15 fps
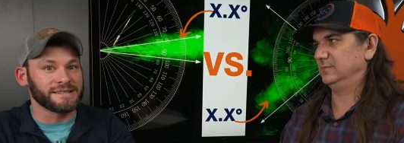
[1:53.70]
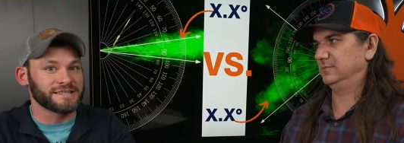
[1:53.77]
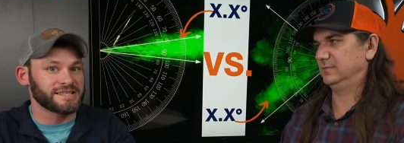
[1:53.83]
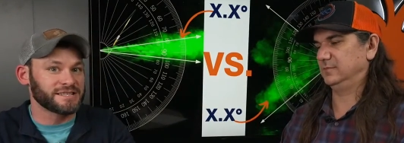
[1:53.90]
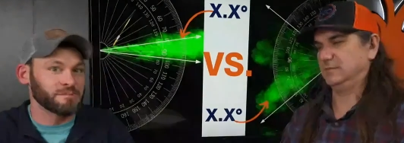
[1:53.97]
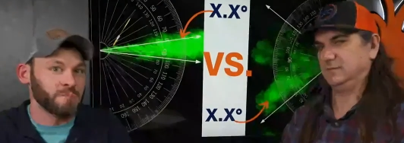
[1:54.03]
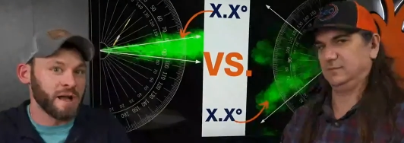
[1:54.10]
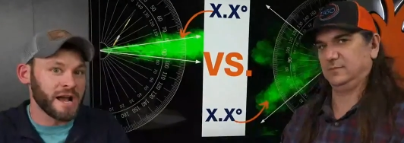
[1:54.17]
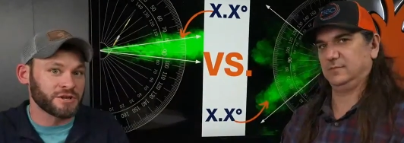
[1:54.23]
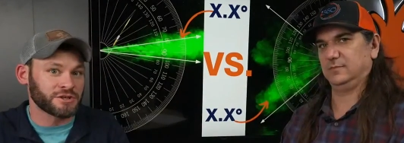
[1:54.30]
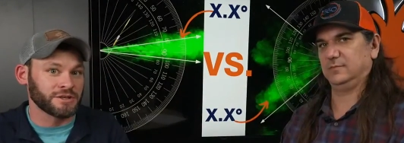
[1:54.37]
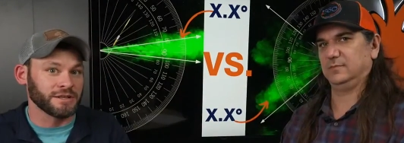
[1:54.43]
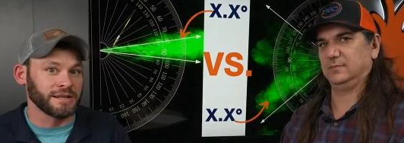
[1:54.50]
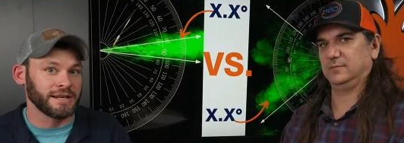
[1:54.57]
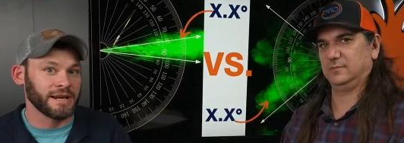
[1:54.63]
Speaker 1: that's
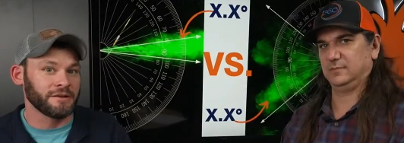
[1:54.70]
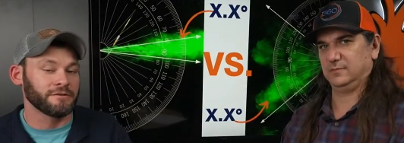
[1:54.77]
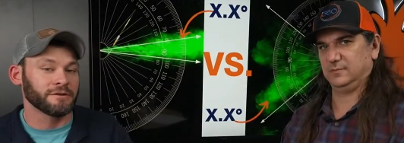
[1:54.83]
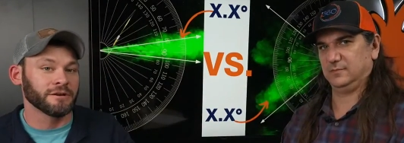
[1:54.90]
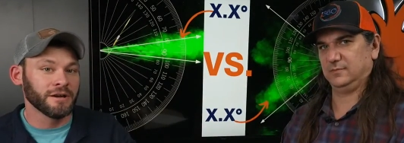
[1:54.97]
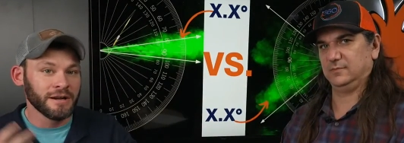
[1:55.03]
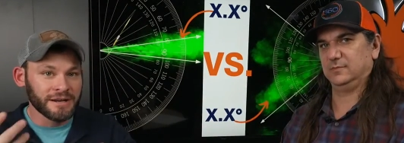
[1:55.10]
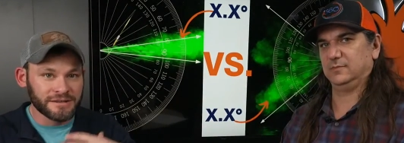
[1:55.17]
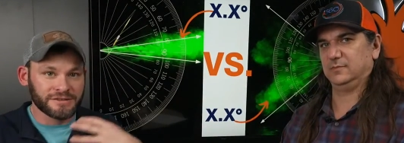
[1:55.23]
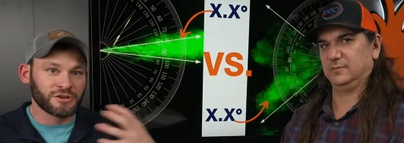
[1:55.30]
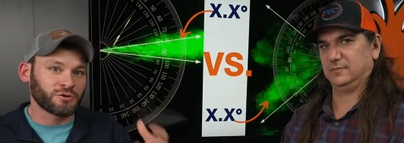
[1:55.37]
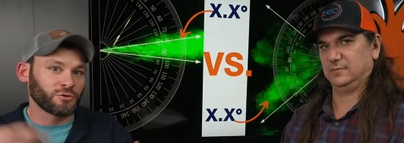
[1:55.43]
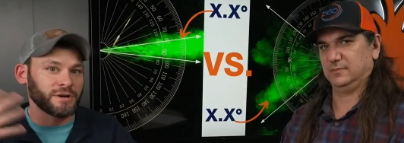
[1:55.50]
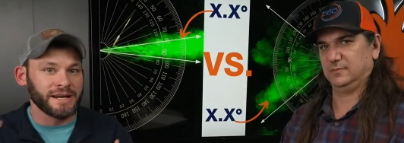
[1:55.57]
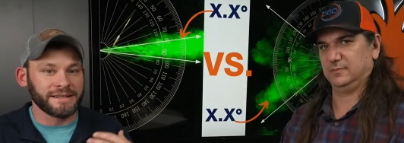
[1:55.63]
smashing together to
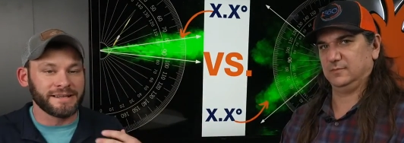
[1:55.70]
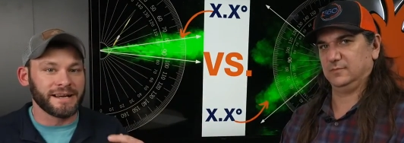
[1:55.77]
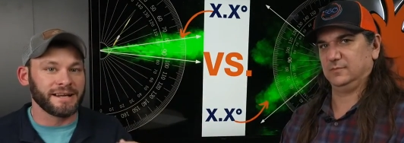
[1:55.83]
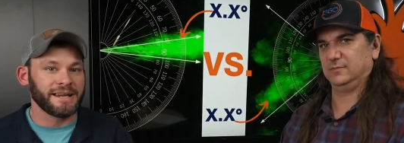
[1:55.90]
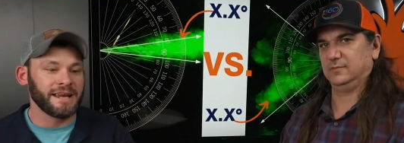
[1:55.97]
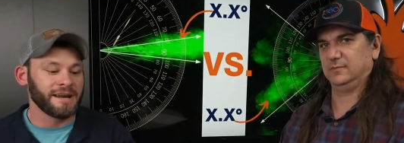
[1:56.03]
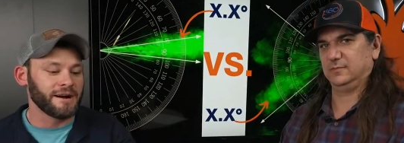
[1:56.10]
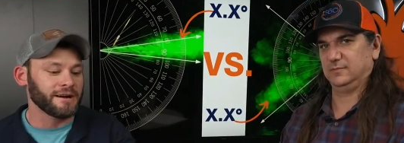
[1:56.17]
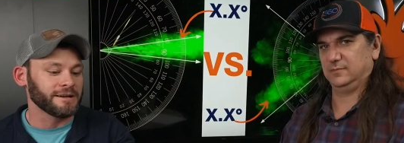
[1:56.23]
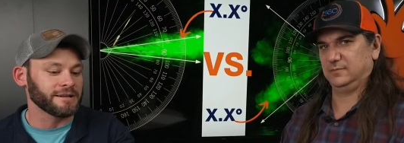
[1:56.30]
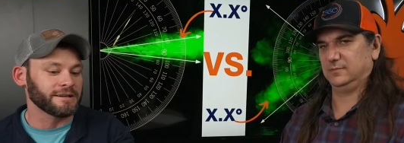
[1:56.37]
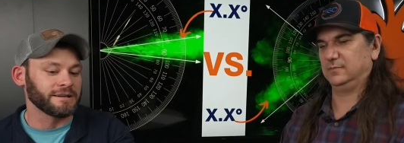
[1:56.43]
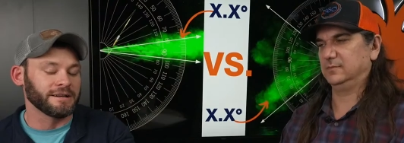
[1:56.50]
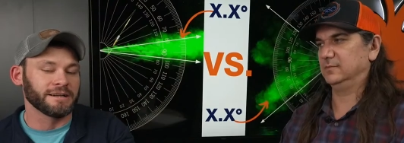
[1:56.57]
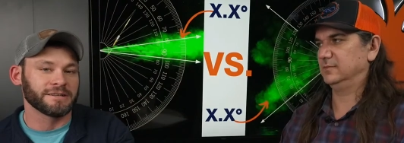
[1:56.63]
create that
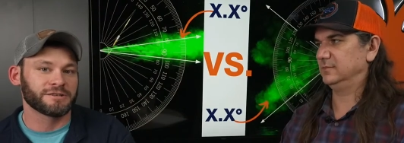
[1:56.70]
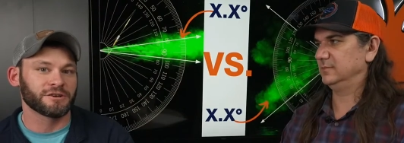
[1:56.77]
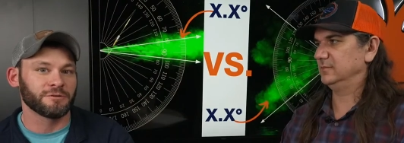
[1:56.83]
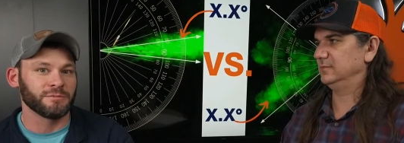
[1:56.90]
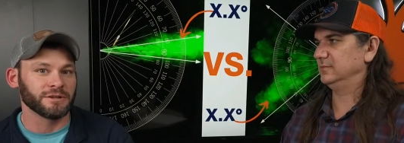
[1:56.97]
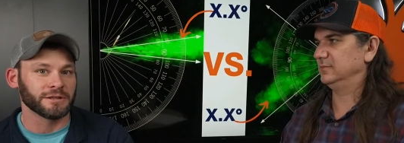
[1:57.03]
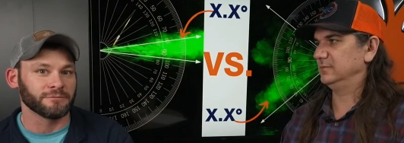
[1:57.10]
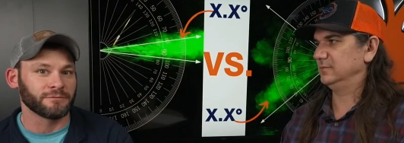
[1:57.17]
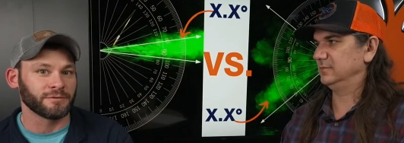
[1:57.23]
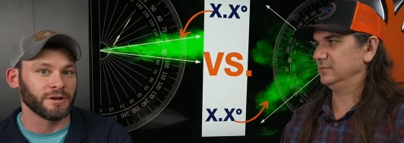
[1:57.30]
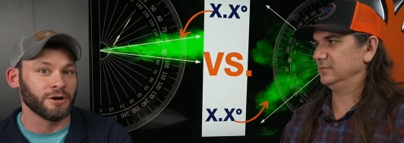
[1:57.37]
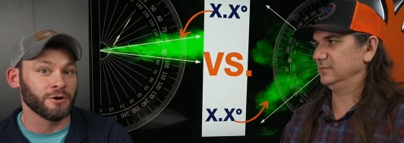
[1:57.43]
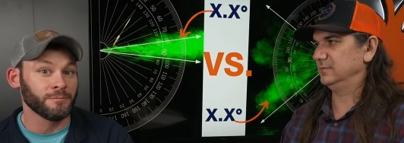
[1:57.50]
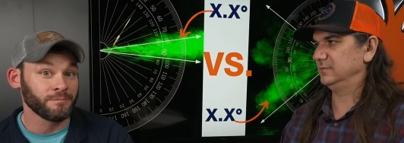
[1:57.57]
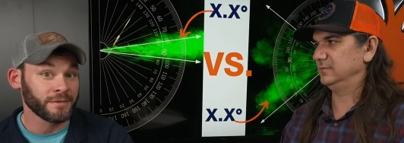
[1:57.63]
chaotic uh, turbulent
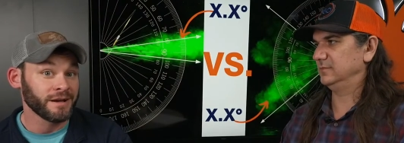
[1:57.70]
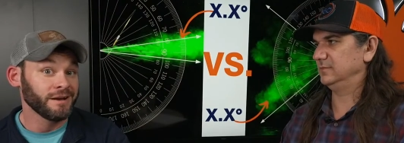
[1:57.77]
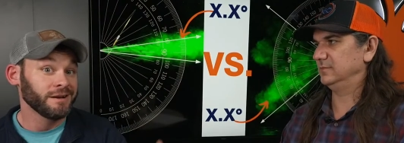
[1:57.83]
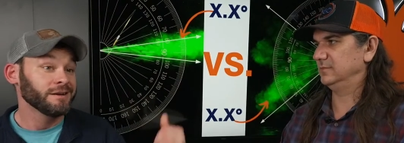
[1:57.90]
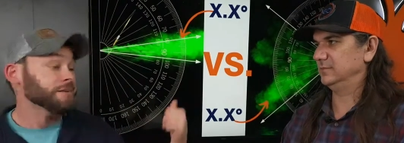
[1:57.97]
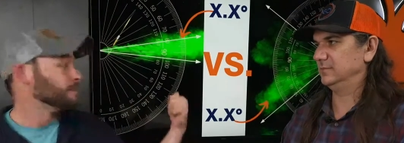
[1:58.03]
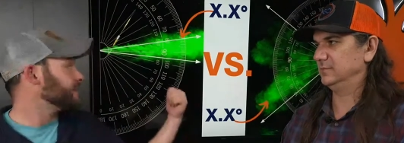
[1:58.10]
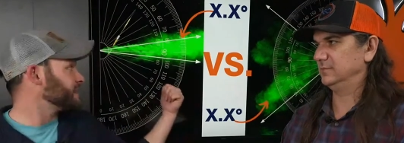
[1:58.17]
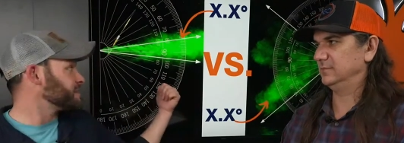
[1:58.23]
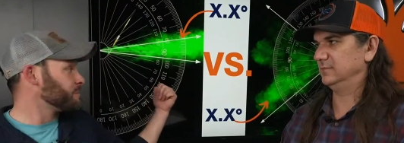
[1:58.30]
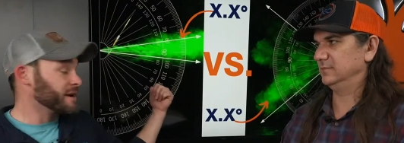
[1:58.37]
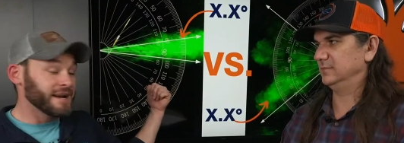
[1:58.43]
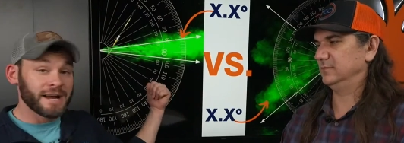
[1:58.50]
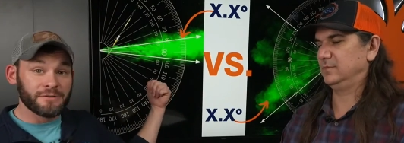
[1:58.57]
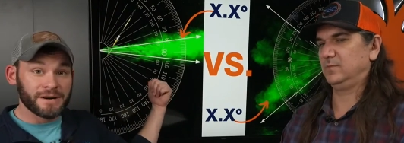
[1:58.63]
flow. That's
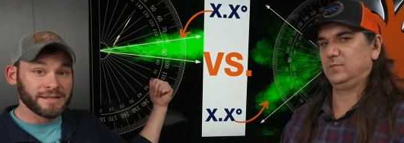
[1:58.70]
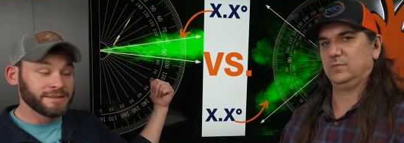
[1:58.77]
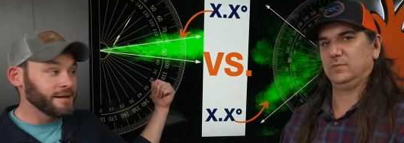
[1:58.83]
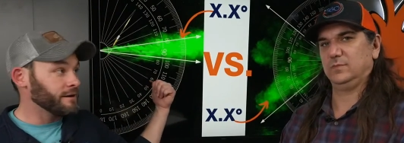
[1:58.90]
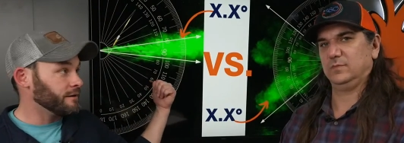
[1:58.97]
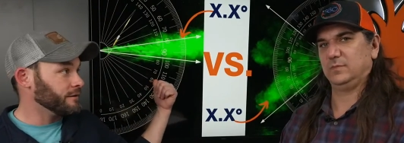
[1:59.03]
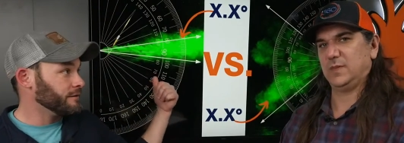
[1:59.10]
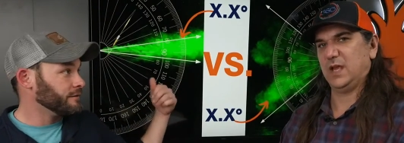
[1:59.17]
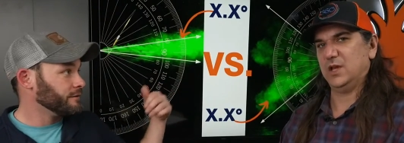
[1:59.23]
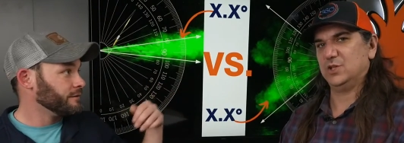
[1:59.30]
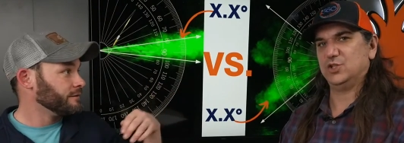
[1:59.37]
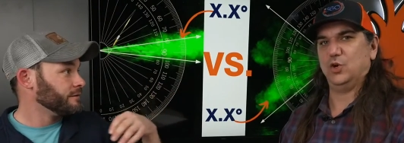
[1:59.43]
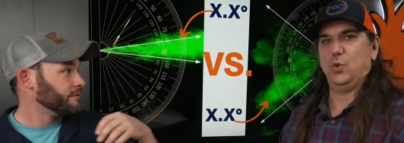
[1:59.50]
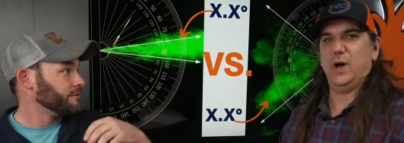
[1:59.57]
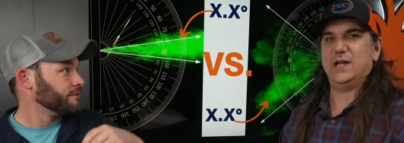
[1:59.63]
my guy right there.
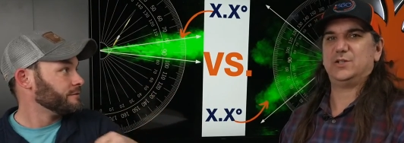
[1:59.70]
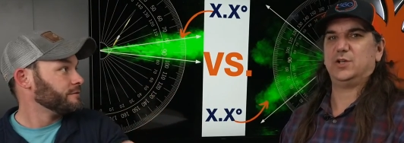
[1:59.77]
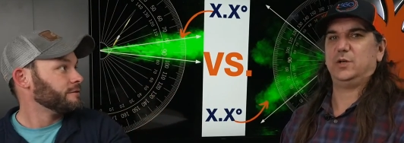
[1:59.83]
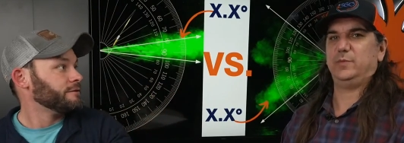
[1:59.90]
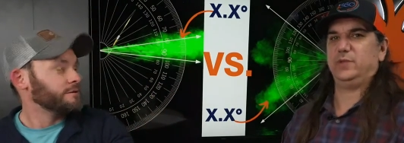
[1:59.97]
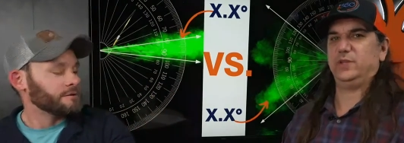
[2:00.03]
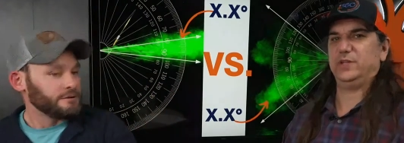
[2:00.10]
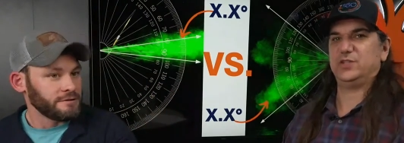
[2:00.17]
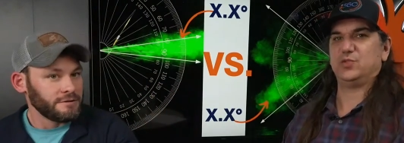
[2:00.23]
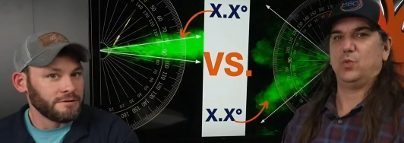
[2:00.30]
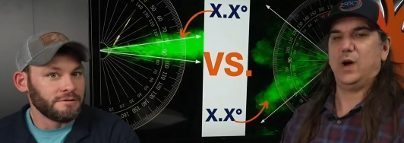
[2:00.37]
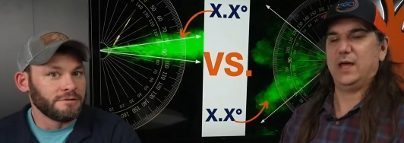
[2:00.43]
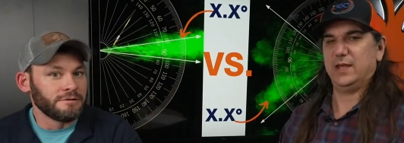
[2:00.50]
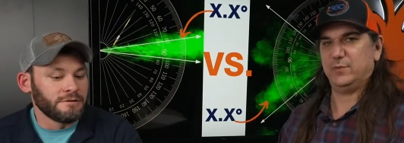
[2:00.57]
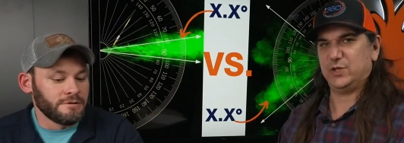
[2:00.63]
Speaker 2: So why turbulence?
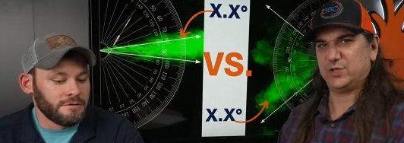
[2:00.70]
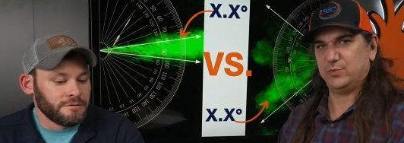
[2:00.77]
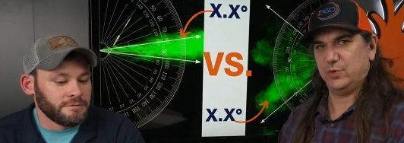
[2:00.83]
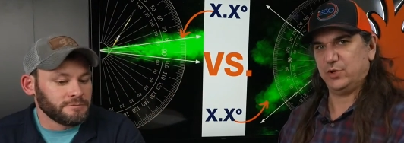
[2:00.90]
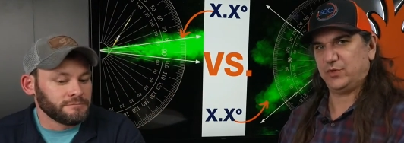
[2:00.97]
Why that much more